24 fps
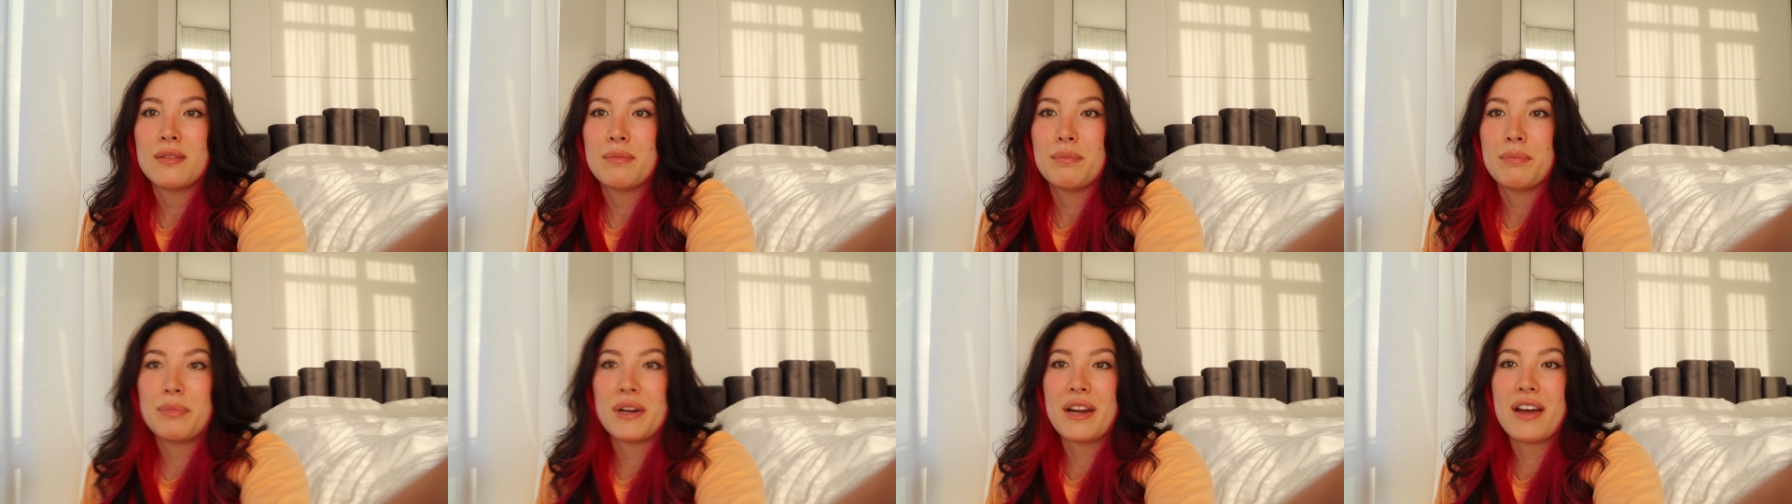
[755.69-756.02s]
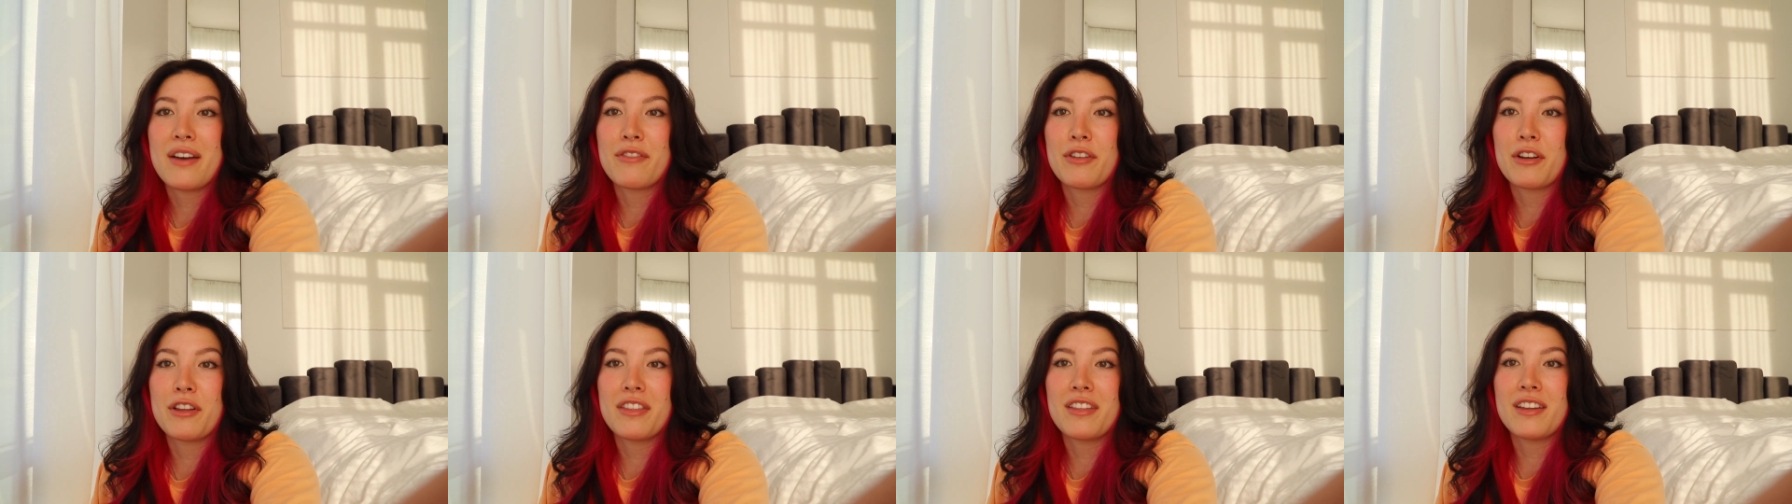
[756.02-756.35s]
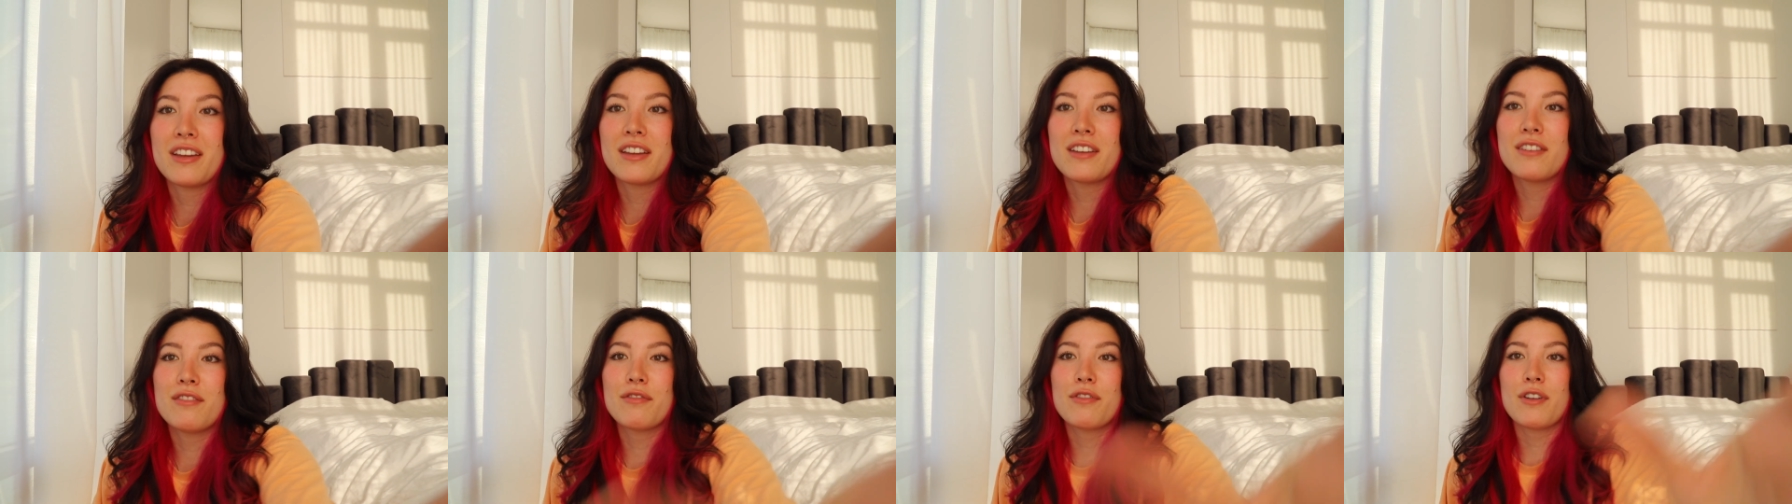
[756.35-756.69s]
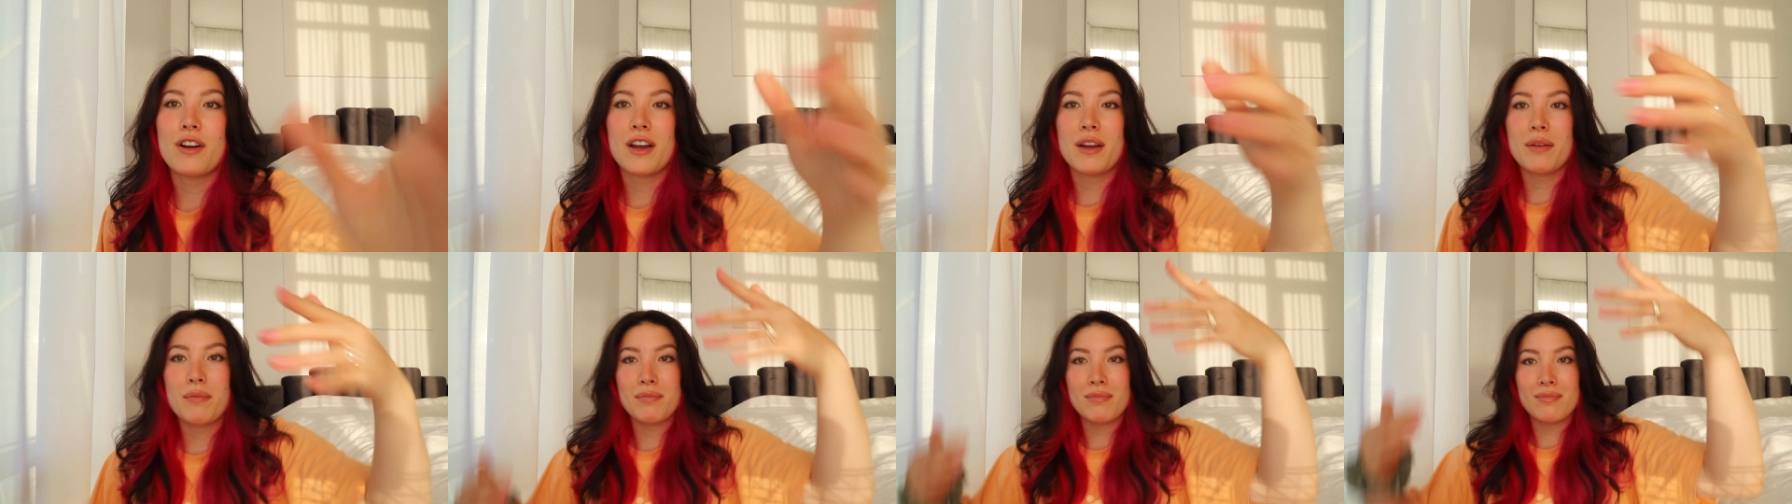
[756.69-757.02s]
But everything in
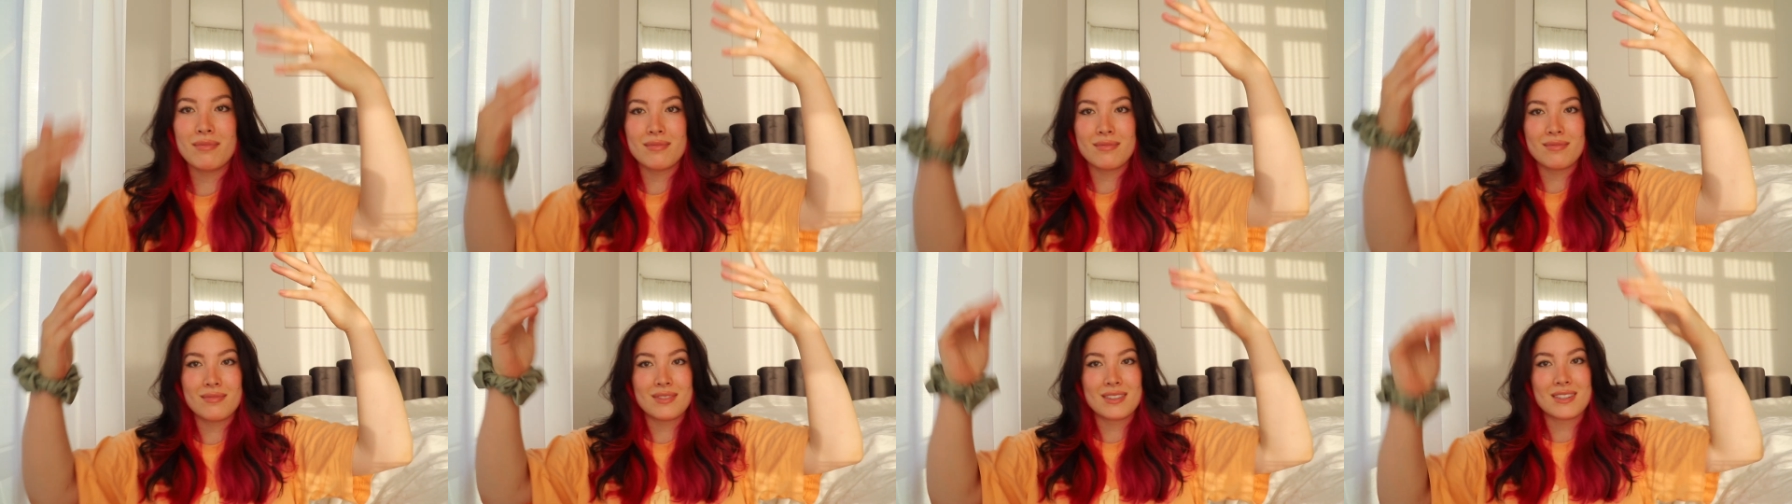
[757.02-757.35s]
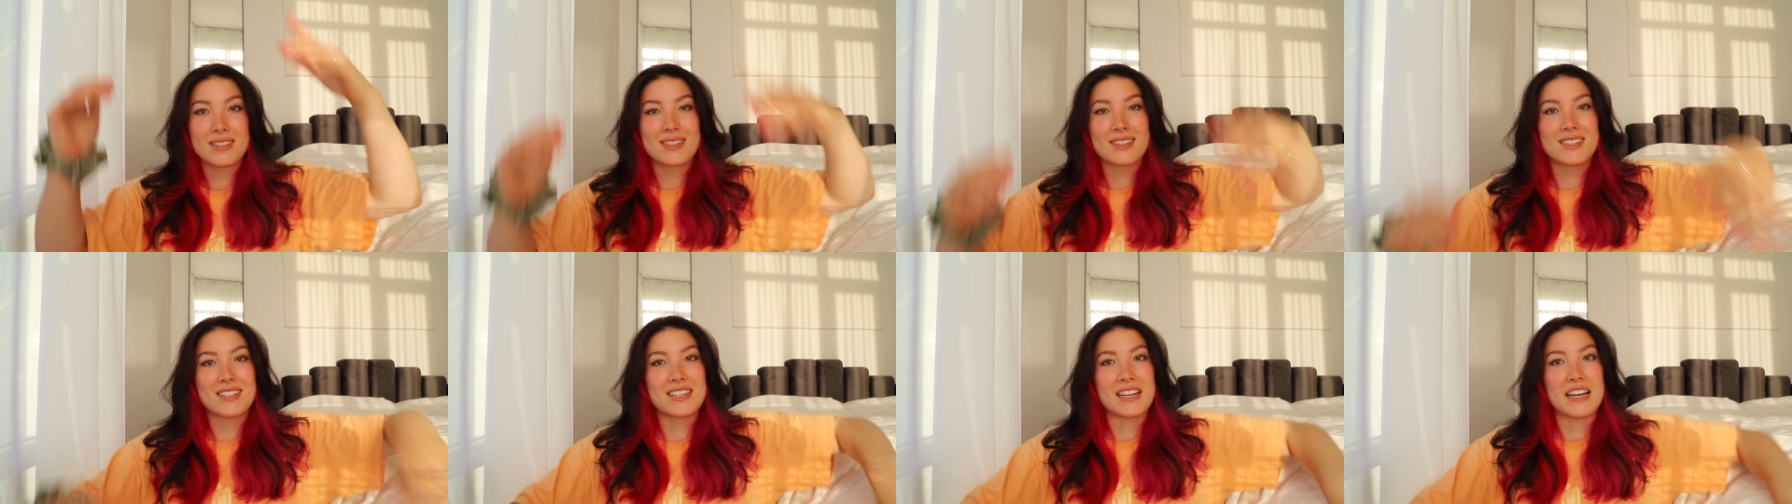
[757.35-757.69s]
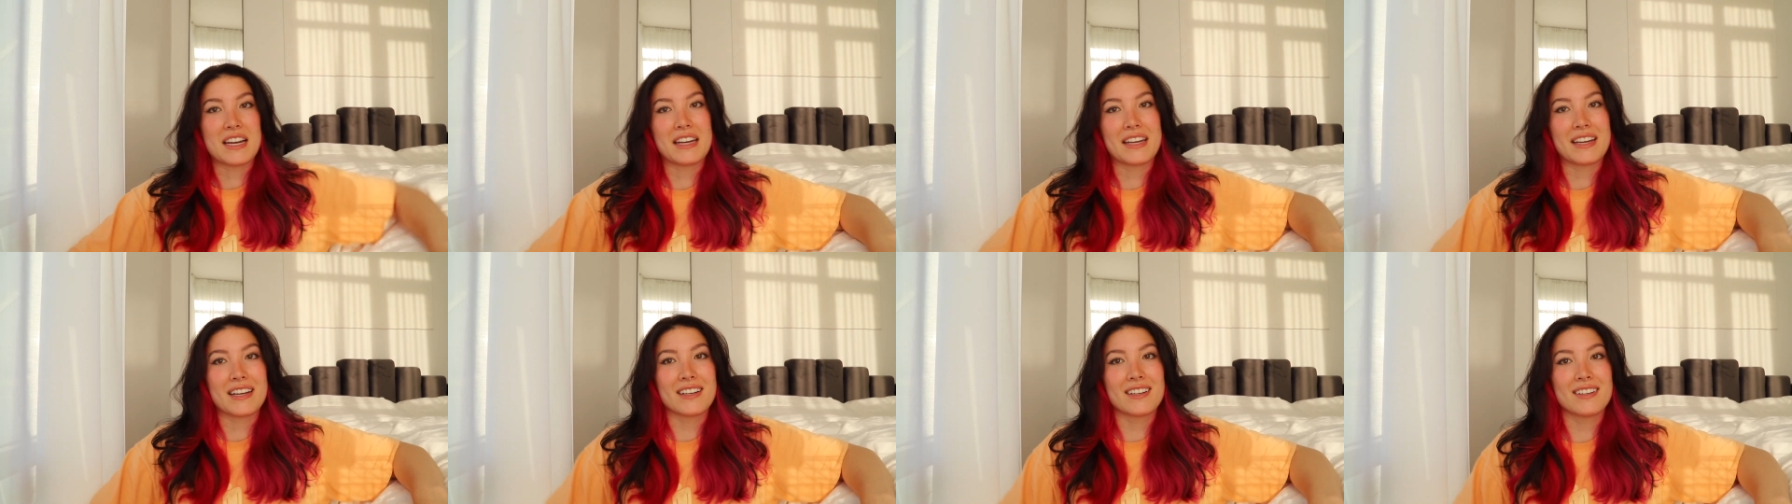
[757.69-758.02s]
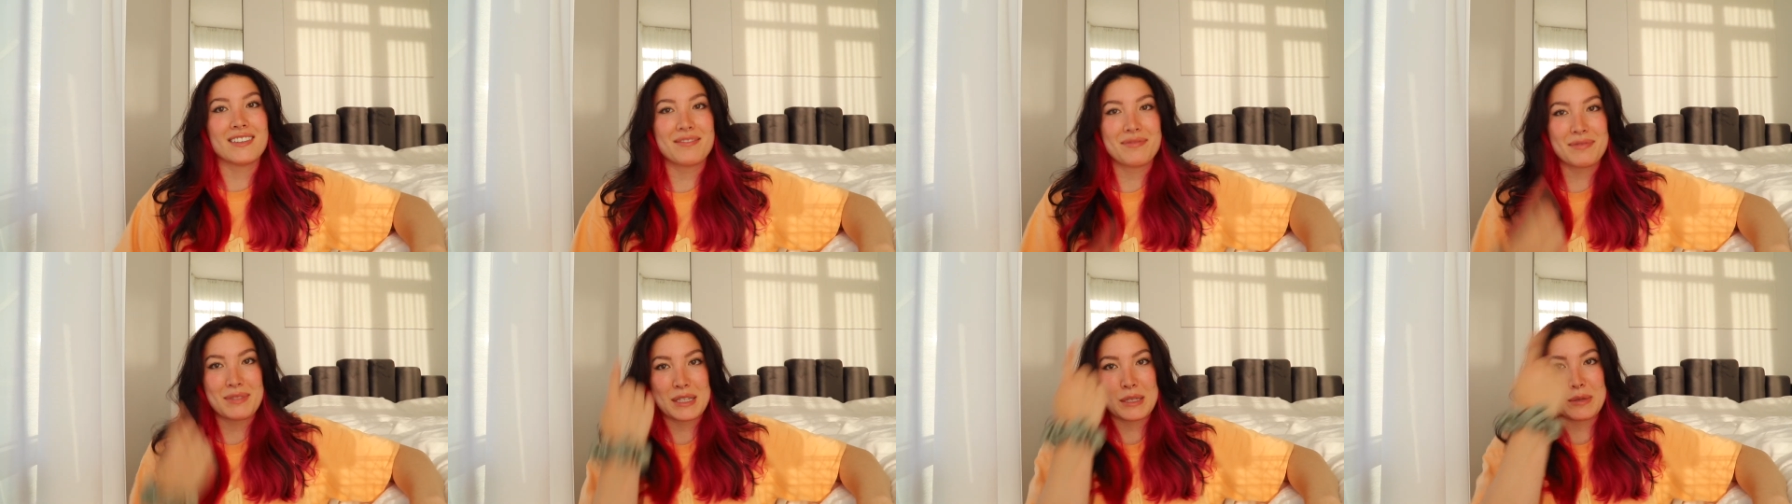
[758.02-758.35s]
frame, stunning.
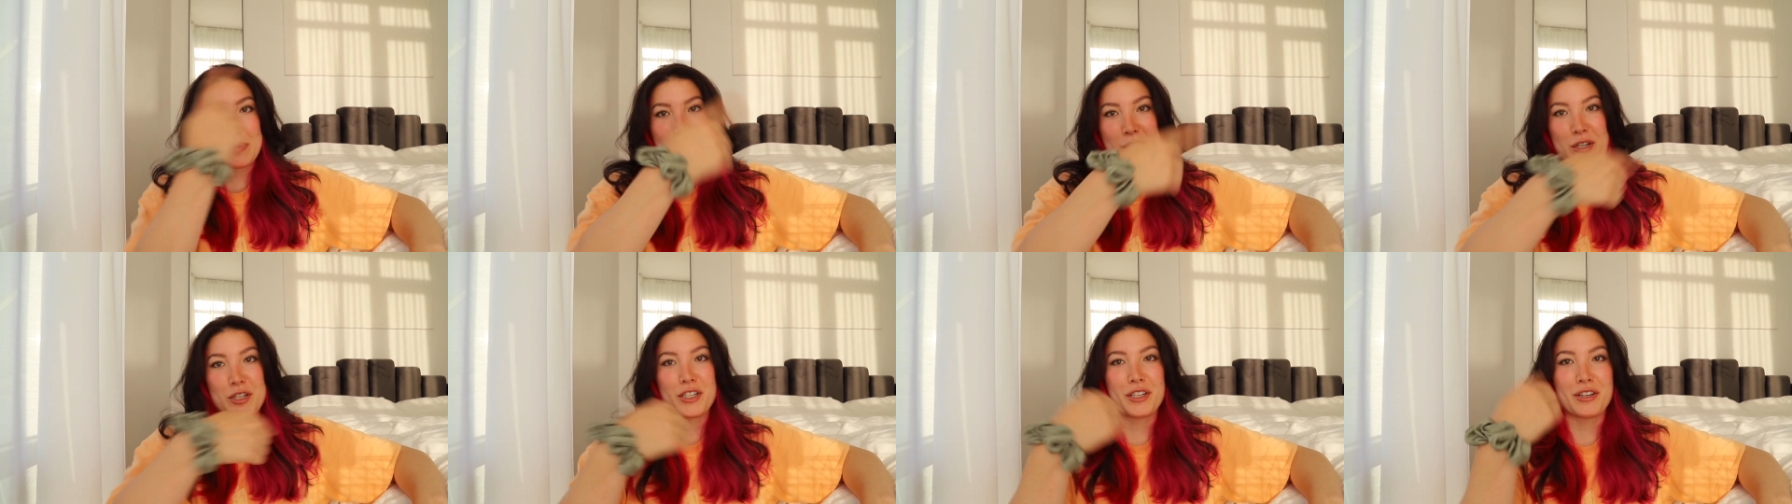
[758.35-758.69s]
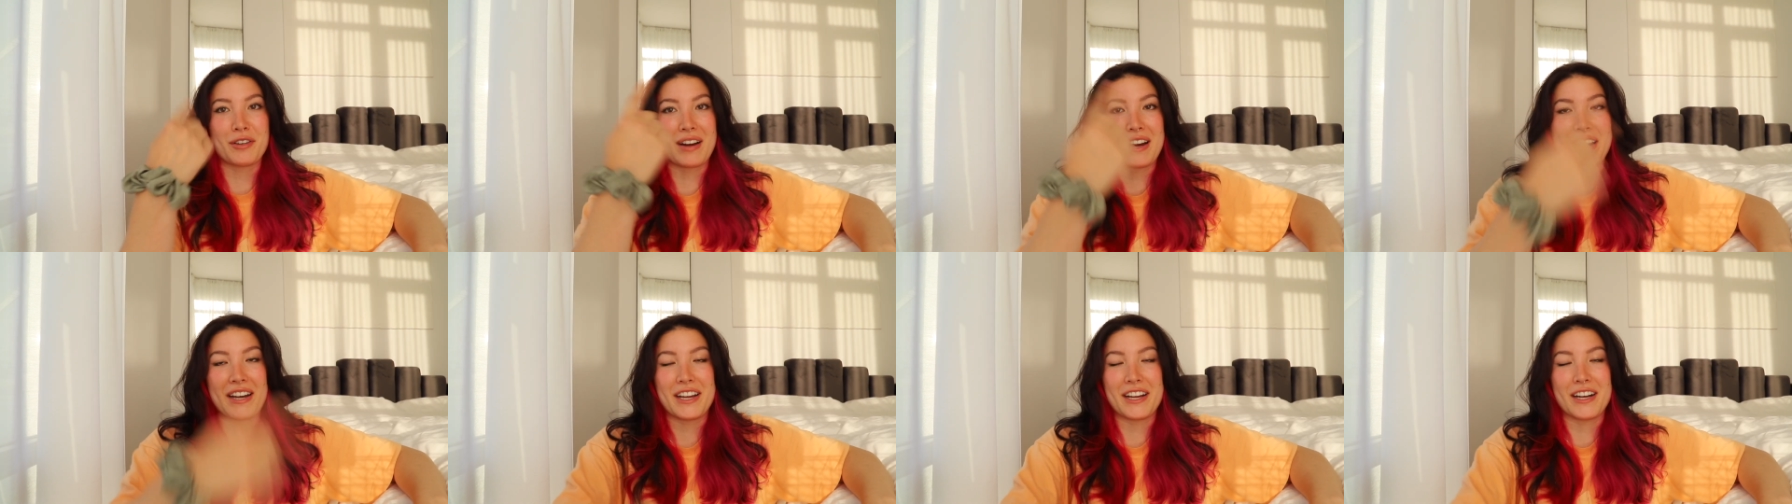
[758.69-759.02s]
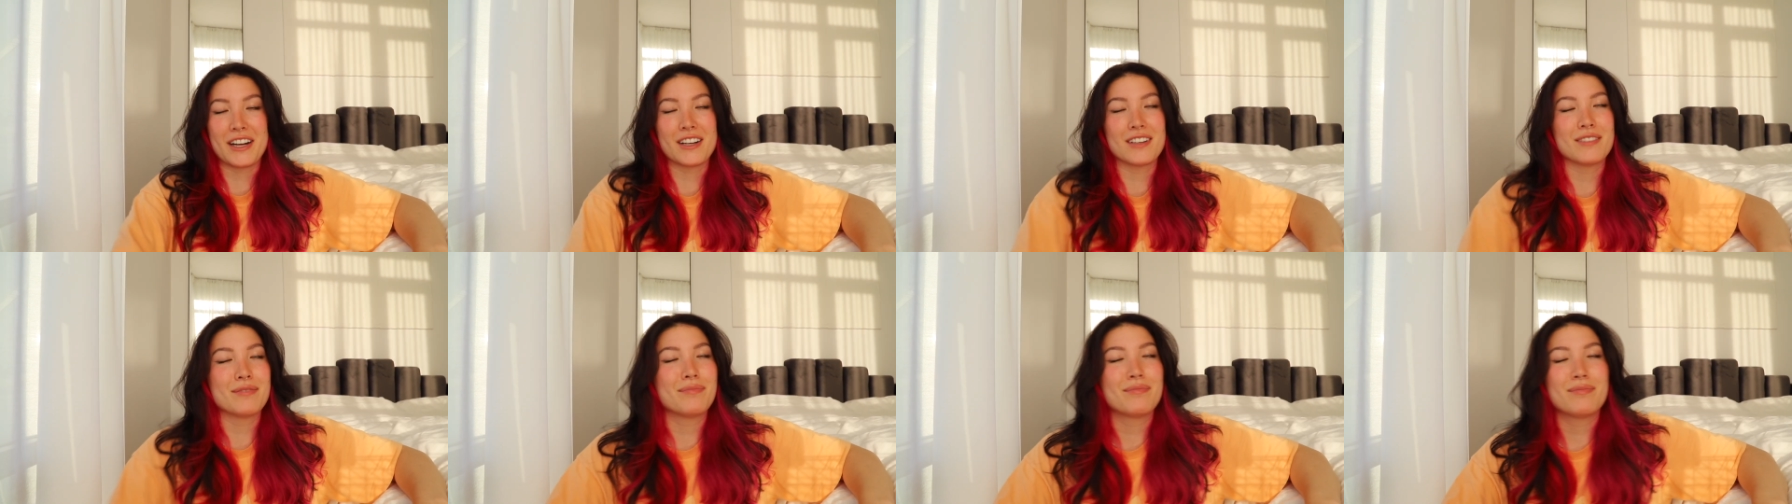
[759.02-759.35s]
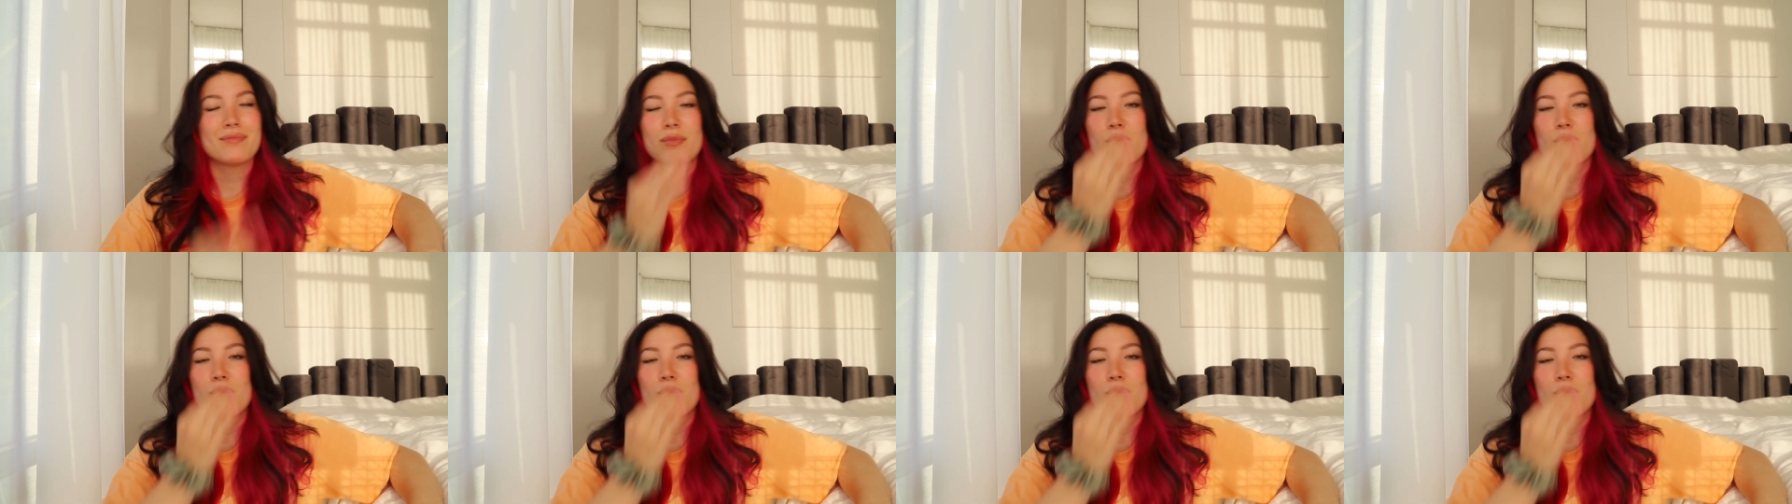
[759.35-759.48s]
Especially right here.